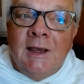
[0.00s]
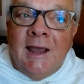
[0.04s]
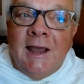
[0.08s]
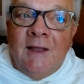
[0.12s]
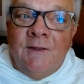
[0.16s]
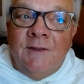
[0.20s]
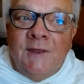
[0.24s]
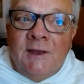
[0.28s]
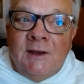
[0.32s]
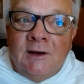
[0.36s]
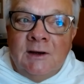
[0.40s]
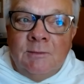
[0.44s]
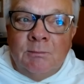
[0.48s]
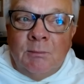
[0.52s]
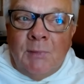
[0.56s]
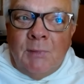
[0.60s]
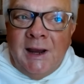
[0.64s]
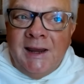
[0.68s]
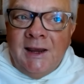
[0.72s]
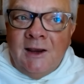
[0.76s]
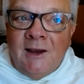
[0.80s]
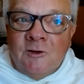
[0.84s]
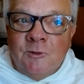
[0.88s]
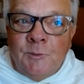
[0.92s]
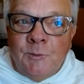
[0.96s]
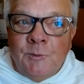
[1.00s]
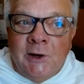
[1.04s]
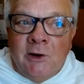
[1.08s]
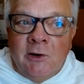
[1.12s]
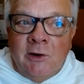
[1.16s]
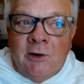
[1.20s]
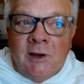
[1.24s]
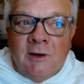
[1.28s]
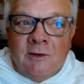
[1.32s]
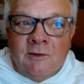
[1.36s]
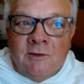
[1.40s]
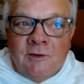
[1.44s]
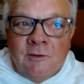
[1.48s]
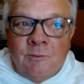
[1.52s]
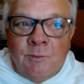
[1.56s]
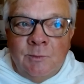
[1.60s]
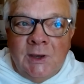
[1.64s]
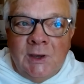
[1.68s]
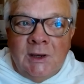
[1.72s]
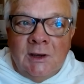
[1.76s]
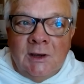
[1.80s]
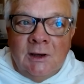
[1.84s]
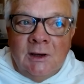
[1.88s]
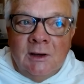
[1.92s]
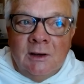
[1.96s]
And then my experience of
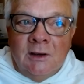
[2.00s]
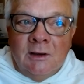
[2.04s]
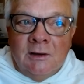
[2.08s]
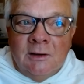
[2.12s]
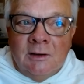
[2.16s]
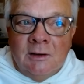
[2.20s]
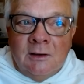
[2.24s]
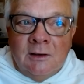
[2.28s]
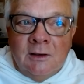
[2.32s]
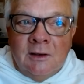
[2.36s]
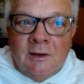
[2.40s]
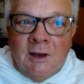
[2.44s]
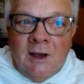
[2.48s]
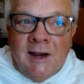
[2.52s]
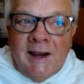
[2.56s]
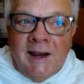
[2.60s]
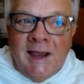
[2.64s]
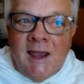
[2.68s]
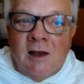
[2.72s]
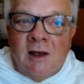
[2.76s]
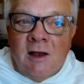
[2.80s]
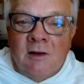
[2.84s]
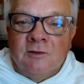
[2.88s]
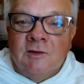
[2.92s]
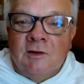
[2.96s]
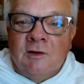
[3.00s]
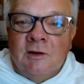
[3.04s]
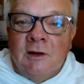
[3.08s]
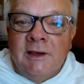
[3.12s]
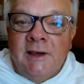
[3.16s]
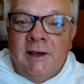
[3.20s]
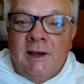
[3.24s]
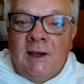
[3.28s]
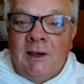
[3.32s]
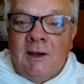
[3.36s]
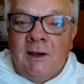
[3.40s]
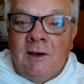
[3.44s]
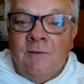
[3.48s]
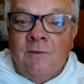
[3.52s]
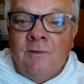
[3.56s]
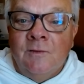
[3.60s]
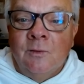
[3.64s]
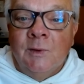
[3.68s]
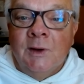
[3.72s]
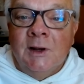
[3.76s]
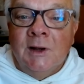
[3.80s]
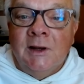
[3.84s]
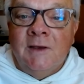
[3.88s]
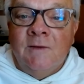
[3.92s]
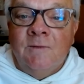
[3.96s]
being a counselee
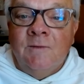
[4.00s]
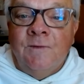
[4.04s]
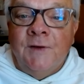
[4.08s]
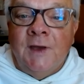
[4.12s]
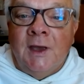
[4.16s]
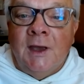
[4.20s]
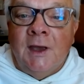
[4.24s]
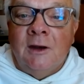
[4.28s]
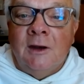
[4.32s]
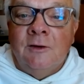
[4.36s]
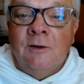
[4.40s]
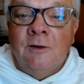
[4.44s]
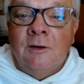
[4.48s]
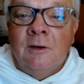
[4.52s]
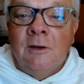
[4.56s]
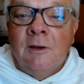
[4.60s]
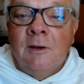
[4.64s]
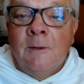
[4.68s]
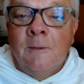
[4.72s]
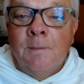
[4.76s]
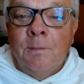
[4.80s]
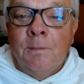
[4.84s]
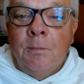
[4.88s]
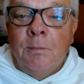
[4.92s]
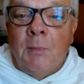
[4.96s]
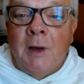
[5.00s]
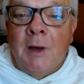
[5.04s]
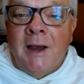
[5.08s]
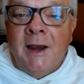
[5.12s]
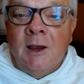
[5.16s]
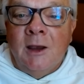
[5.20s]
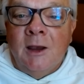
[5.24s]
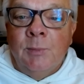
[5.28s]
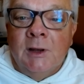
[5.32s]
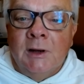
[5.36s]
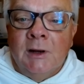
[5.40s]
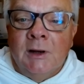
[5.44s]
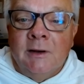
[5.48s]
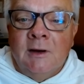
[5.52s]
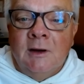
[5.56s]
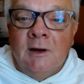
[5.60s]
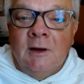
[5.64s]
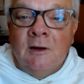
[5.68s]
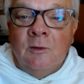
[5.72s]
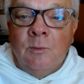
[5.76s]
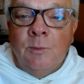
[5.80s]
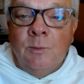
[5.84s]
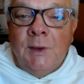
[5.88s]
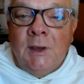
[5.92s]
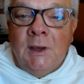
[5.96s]
really fed my
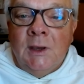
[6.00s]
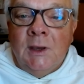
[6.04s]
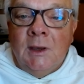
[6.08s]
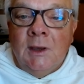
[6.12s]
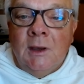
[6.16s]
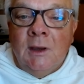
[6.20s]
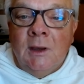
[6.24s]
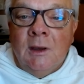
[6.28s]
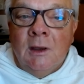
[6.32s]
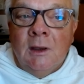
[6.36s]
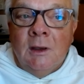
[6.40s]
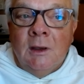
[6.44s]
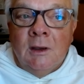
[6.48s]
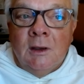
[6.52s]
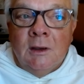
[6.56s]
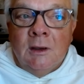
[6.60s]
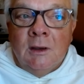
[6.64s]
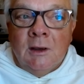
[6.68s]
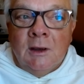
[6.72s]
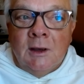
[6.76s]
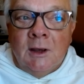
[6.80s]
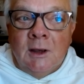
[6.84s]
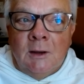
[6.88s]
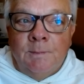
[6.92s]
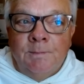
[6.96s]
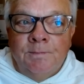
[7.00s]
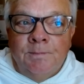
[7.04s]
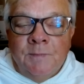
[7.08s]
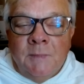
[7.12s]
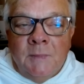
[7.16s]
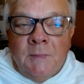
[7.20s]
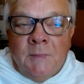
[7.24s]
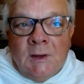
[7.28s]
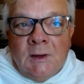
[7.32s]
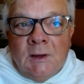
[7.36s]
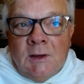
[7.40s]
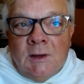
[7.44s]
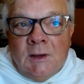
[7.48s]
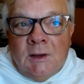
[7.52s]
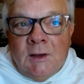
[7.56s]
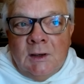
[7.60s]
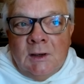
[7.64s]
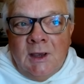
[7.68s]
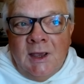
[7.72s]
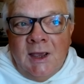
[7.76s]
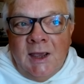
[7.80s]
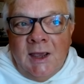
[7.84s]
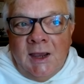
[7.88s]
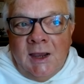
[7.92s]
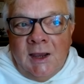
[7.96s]
ability to be
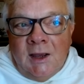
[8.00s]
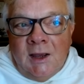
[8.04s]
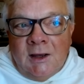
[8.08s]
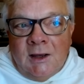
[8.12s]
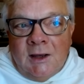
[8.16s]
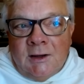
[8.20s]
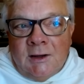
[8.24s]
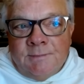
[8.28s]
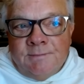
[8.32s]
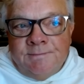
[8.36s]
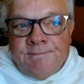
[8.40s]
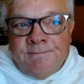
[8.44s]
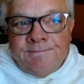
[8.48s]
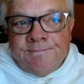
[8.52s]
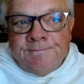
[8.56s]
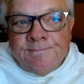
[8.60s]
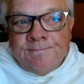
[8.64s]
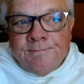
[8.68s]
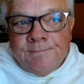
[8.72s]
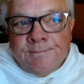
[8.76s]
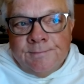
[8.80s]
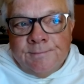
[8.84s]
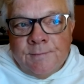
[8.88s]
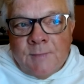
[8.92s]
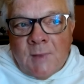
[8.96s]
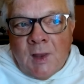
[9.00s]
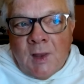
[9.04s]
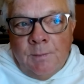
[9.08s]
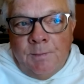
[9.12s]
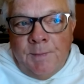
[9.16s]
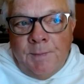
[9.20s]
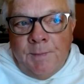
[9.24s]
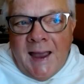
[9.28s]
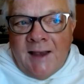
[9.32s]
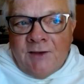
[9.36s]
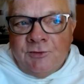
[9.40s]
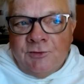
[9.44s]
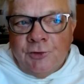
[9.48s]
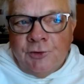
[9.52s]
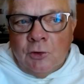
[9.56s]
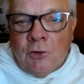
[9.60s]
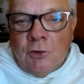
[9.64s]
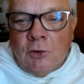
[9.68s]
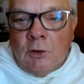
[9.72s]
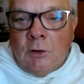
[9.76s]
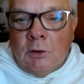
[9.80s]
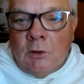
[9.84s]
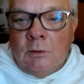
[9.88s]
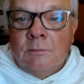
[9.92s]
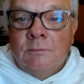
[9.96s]
a
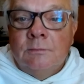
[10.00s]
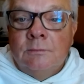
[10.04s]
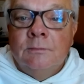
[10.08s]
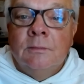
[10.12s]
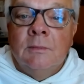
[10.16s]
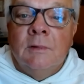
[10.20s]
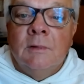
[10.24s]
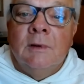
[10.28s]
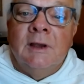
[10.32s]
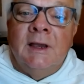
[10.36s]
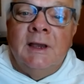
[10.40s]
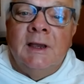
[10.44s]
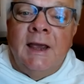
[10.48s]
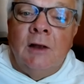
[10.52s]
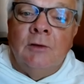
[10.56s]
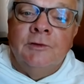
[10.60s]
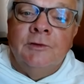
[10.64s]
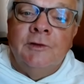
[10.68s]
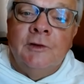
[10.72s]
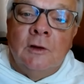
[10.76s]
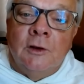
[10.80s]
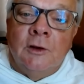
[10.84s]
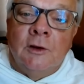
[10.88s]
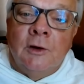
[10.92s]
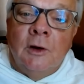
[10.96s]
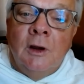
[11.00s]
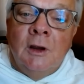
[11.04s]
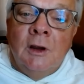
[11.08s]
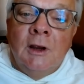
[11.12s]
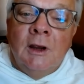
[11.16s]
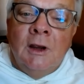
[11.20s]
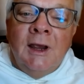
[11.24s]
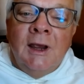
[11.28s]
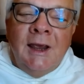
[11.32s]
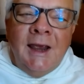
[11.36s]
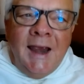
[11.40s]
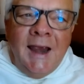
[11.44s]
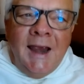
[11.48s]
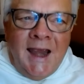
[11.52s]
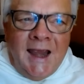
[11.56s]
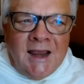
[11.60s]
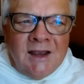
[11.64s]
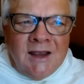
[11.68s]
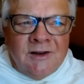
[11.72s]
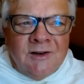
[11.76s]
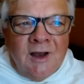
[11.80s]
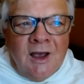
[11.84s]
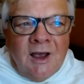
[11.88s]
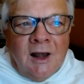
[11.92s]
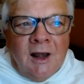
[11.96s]
pastoral counselor.
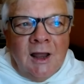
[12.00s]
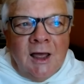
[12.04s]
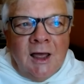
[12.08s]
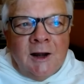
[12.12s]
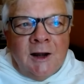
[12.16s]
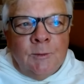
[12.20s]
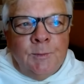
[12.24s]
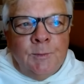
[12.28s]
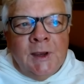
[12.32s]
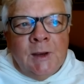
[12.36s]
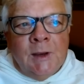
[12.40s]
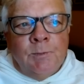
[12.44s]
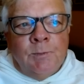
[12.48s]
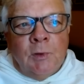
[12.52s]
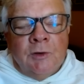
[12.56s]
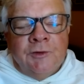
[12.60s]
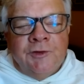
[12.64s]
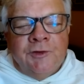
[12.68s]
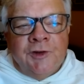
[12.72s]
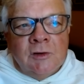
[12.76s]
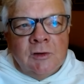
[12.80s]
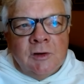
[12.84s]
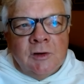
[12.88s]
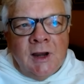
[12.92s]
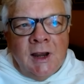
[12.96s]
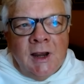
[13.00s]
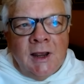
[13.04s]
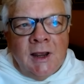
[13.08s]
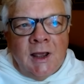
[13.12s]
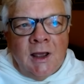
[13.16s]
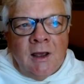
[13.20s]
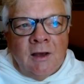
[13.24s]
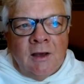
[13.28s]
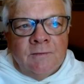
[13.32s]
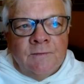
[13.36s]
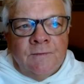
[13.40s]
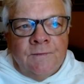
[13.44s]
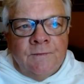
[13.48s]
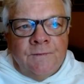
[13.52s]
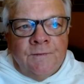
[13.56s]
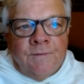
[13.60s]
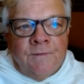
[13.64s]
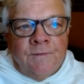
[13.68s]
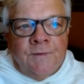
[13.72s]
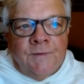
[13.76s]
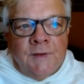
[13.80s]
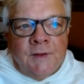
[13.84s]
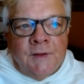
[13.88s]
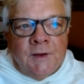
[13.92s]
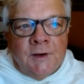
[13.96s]
And a lot of people don't have
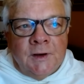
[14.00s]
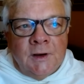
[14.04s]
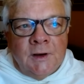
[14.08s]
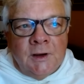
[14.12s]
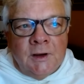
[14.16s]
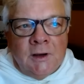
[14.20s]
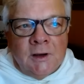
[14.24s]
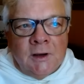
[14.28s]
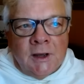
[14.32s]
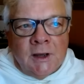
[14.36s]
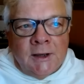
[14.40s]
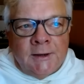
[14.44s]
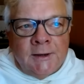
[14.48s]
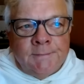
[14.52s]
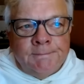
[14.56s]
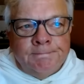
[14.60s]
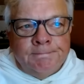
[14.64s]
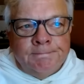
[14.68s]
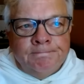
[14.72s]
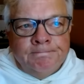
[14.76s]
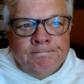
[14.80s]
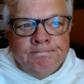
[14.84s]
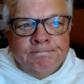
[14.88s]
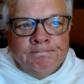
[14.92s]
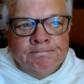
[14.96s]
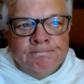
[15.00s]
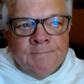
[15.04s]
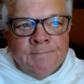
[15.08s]
the,